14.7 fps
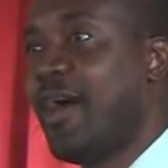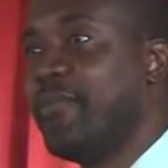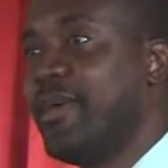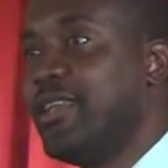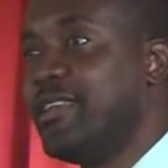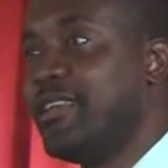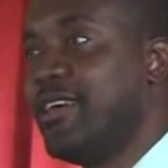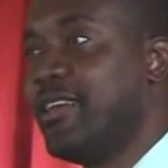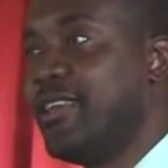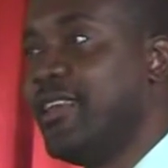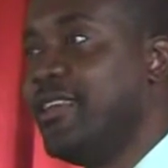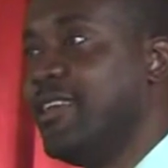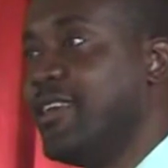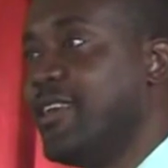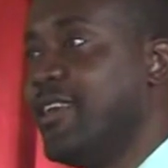Hamilton
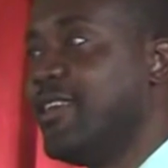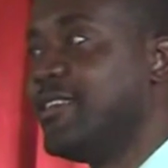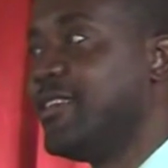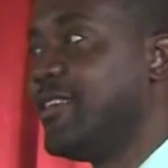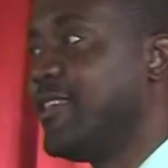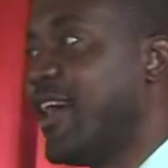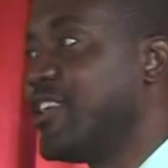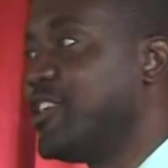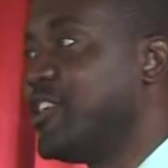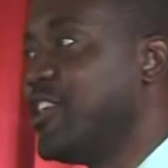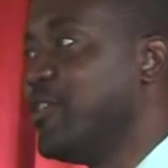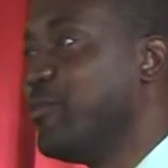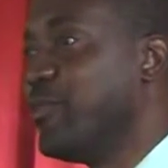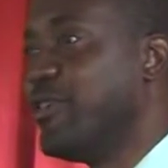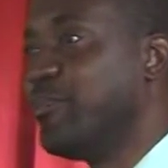indicated that
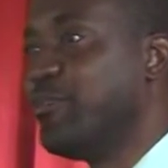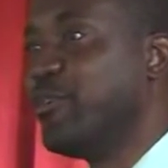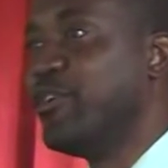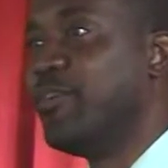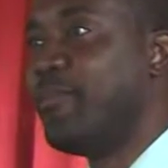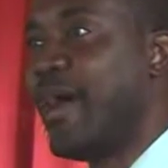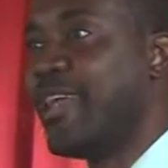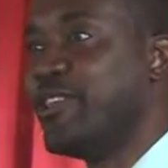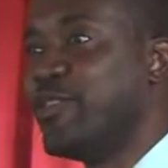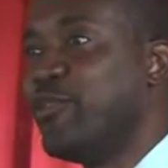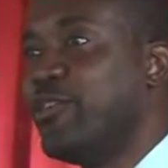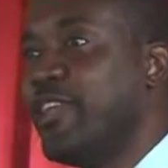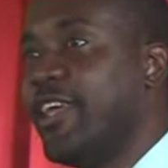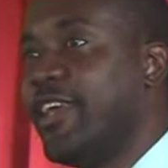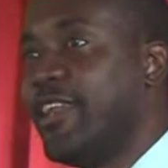she would pull my
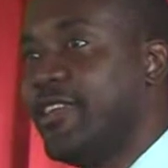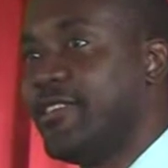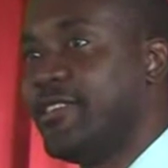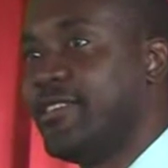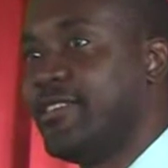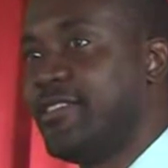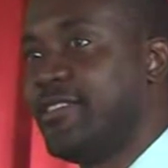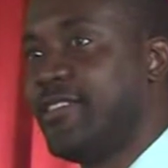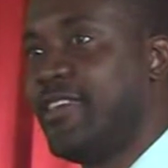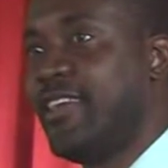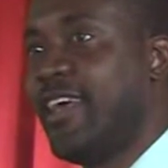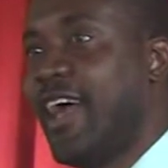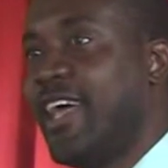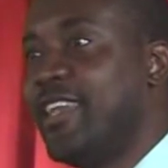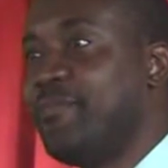toenails
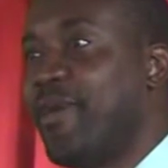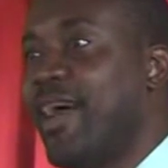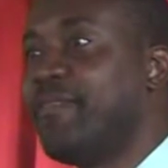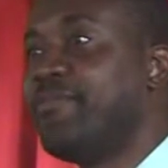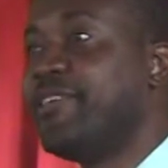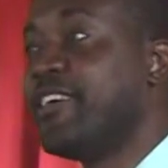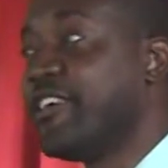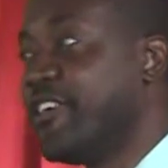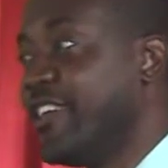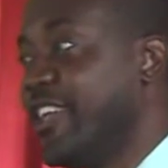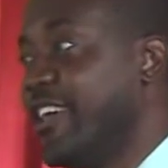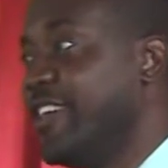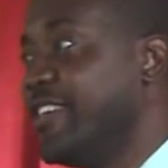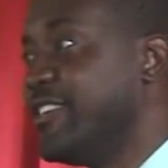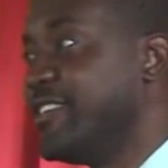and my
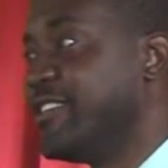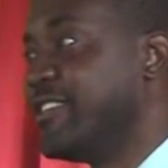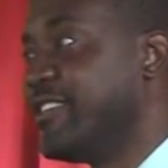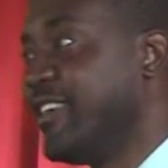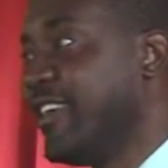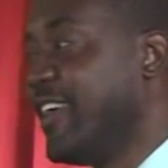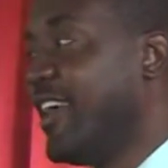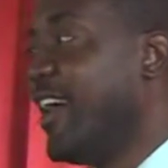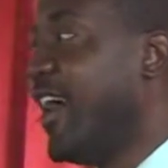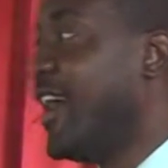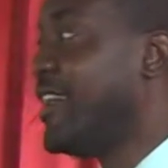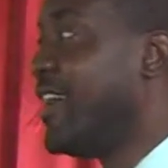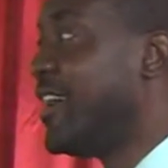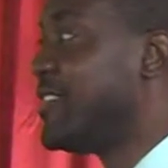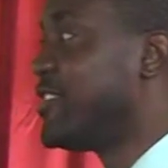fingernails
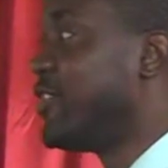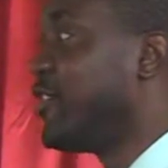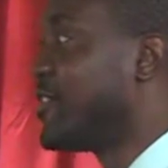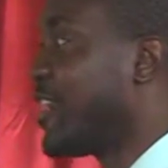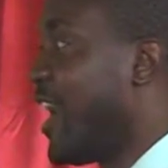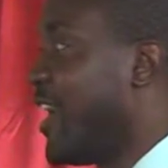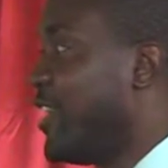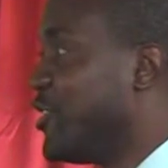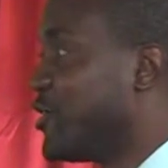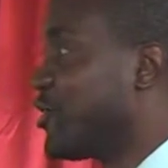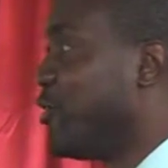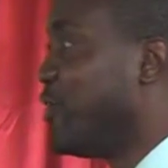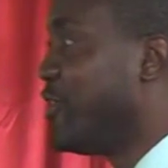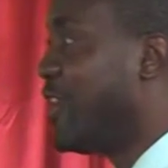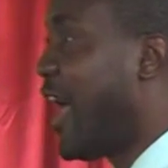and as such I
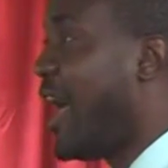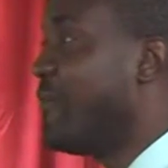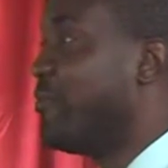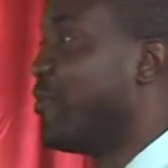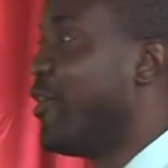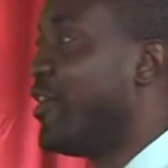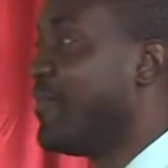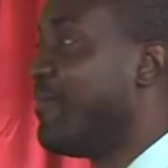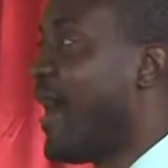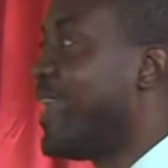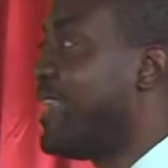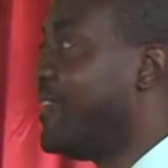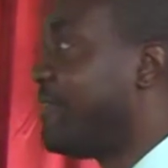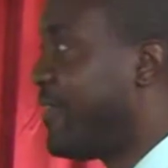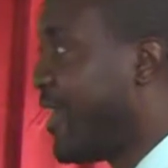ensured I brought
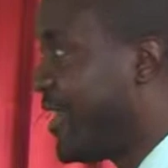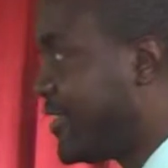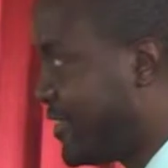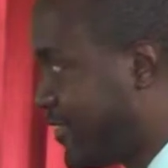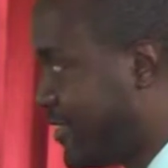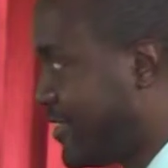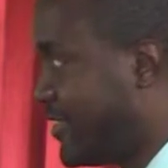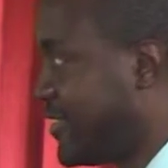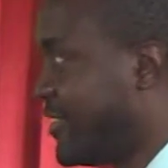my defense.